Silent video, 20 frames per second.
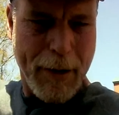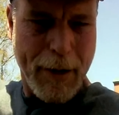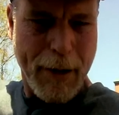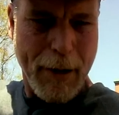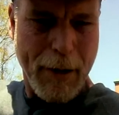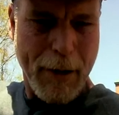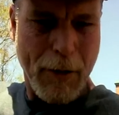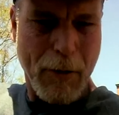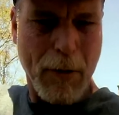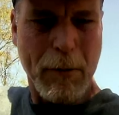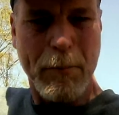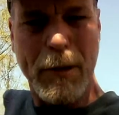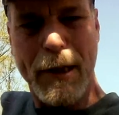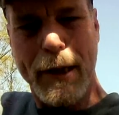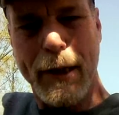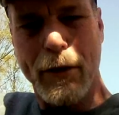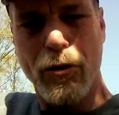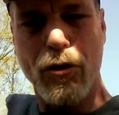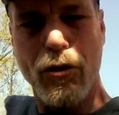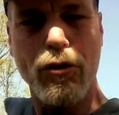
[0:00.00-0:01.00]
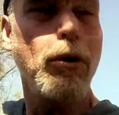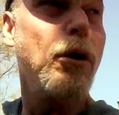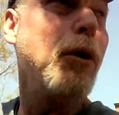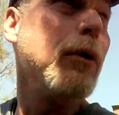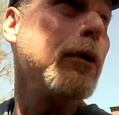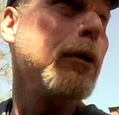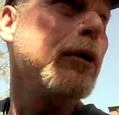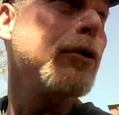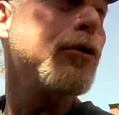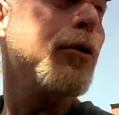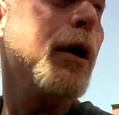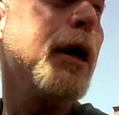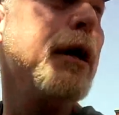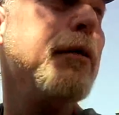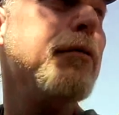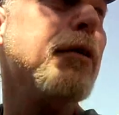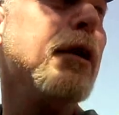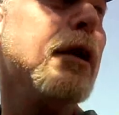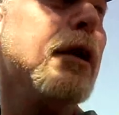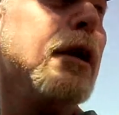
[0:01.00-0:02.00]
on my next on the train
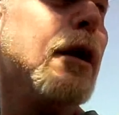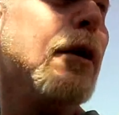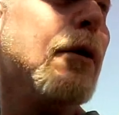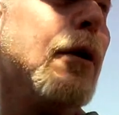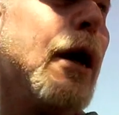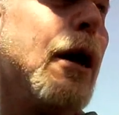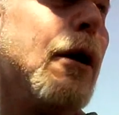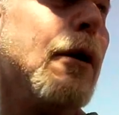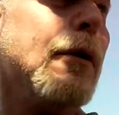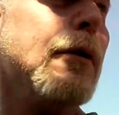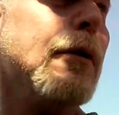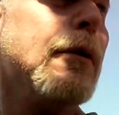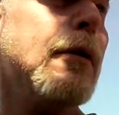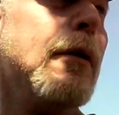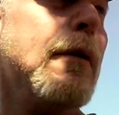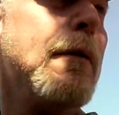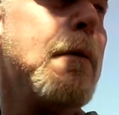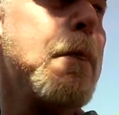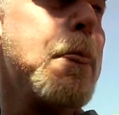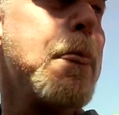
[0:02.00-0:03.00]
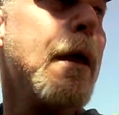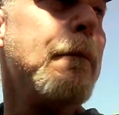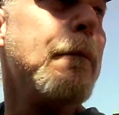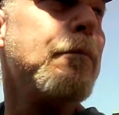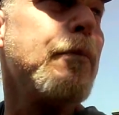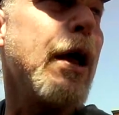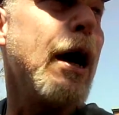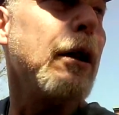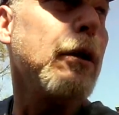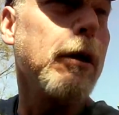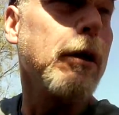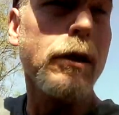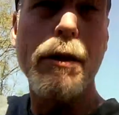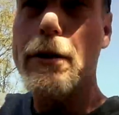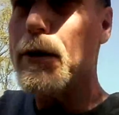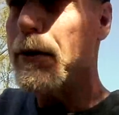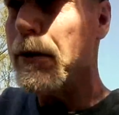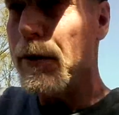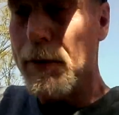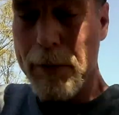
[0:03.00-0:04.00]
video, I'll
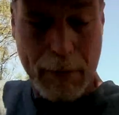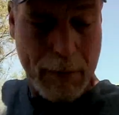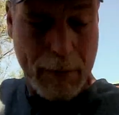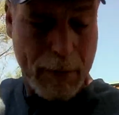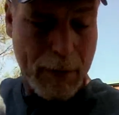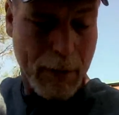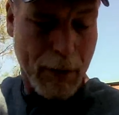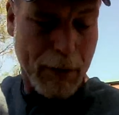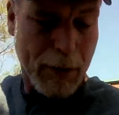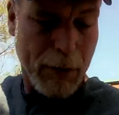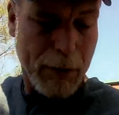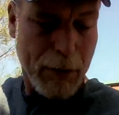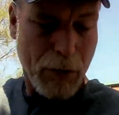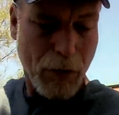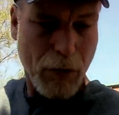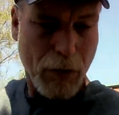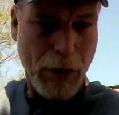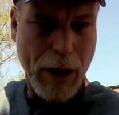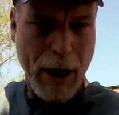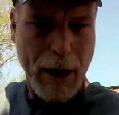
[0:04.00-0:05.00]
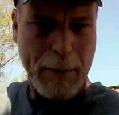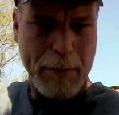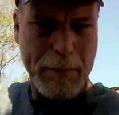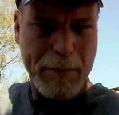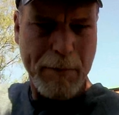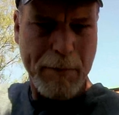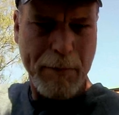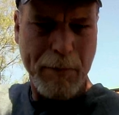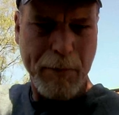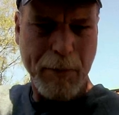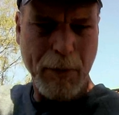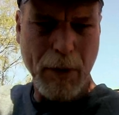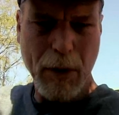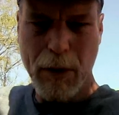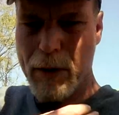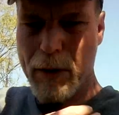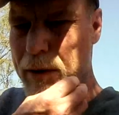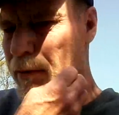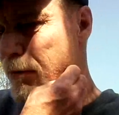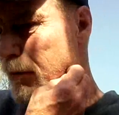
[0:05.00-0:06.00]
include his name,
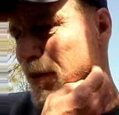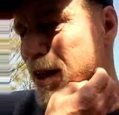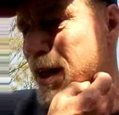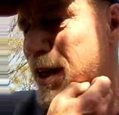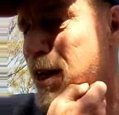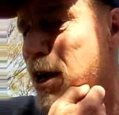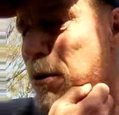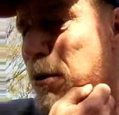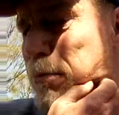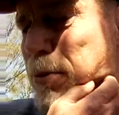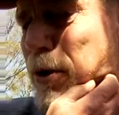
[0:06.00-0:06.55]
and I'll